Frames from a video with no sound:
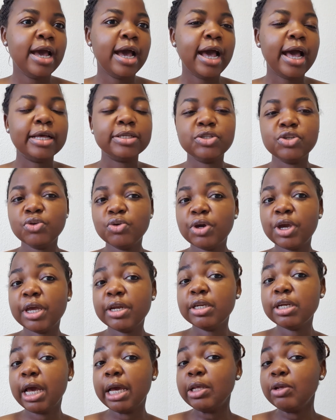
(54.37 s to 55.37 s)
As you
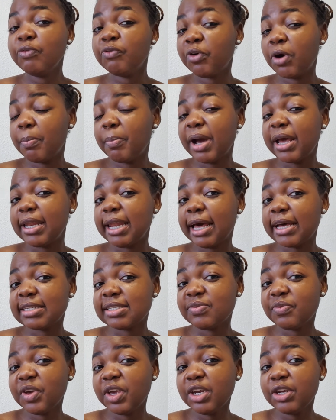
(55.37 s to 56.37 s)
can, from my
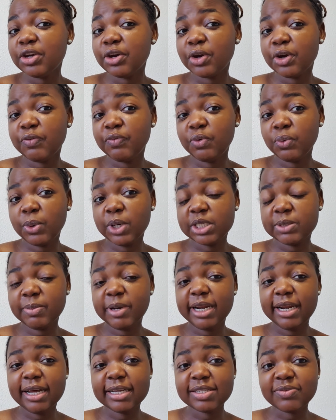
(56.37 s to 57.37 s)
last video, if you watch my
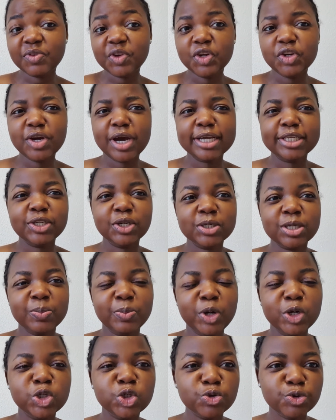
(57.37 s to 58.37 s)
last video, I talked
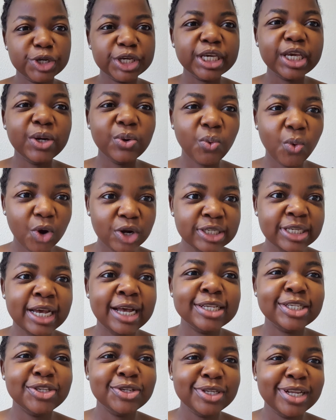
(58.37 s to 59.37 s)
about drinking water.
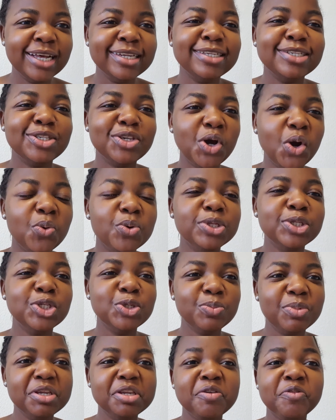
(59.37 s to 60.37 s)
And so that is going to
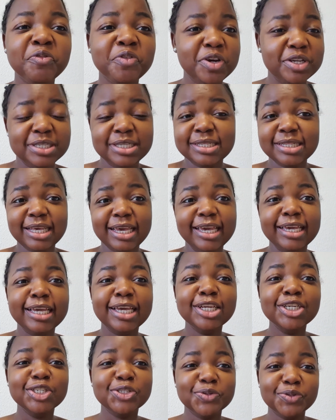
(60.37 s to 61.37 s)
be the first thing,
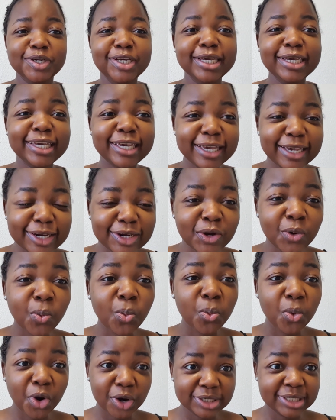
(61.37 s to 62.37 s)
drinking
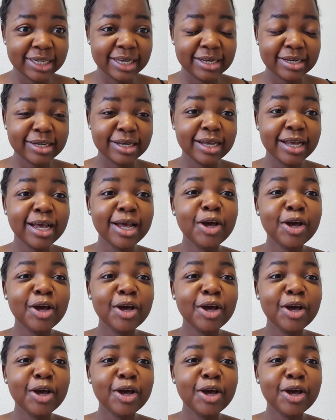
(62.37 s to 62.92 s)
water.